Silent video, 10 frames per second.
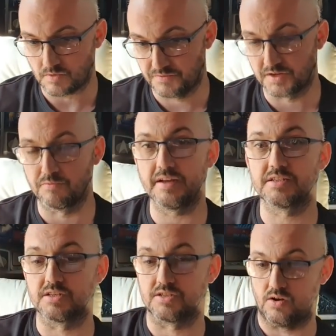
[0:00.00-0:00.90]
For the
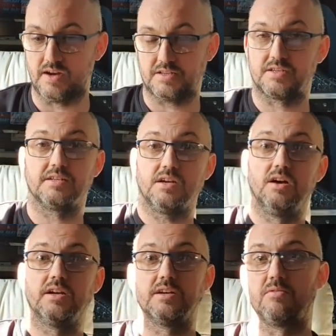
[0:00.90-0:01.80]
reasons that I said
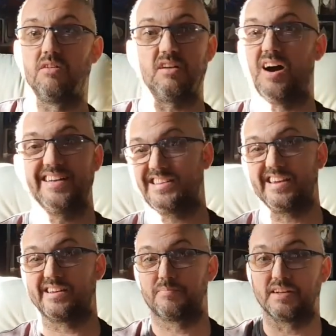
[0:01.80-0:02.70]
earlier on, I
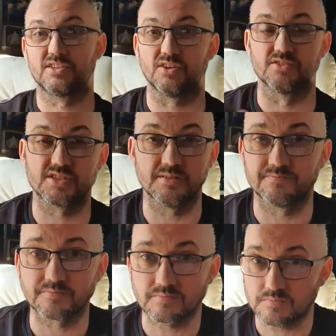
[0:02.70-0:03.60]
think Ben Johnson
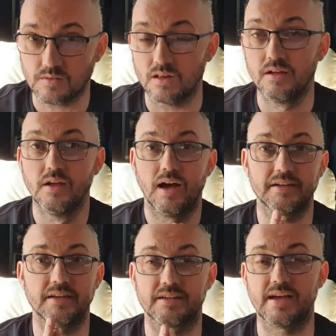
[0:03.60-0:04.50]
I
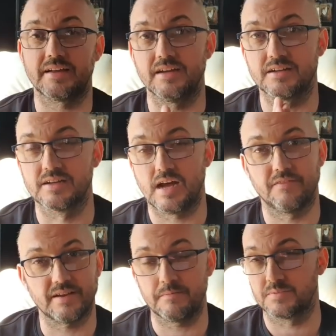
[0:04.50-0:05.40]
think Ngakia can
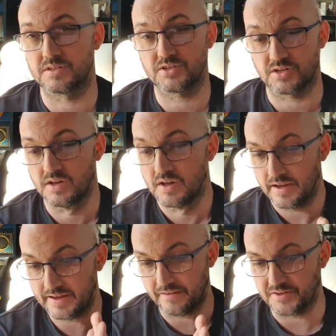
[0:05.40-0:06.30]
cover that position.
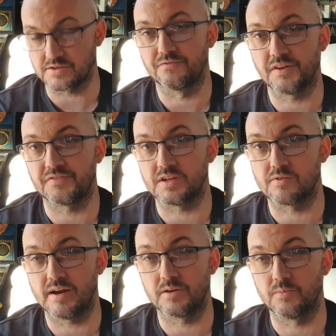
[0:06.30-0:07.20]
If he's on 50
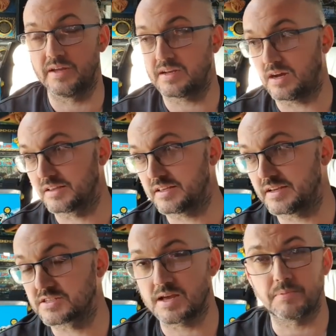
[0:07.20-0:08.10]
grand a week, I
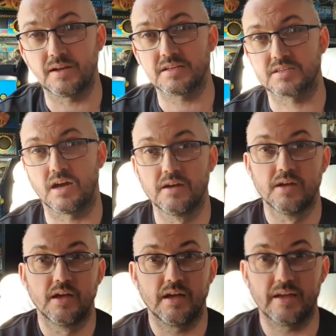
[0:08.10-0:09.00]
think Zabaleta
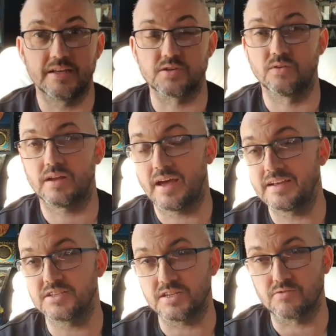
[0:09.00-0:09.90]
is on
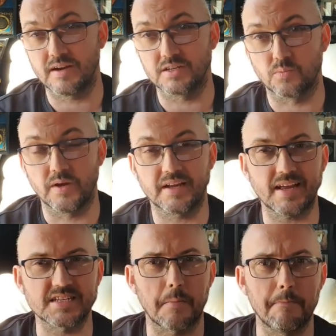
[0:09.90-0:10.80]
80 grand a week.
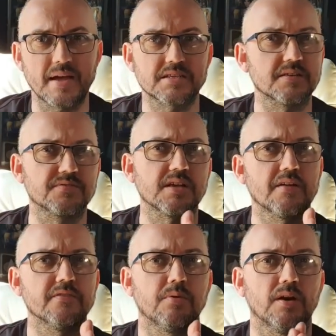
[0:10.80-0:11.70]
That's a massive
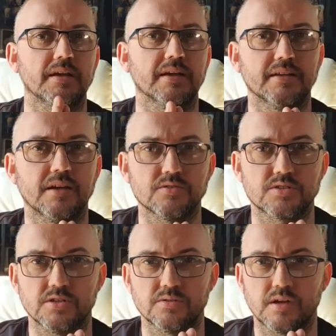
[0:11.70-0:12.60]
saving by letting those
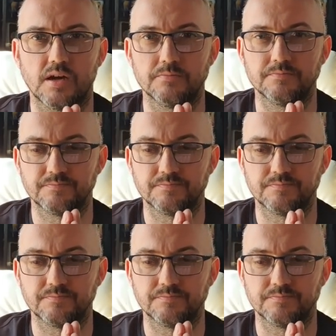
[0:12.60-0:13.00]
two go.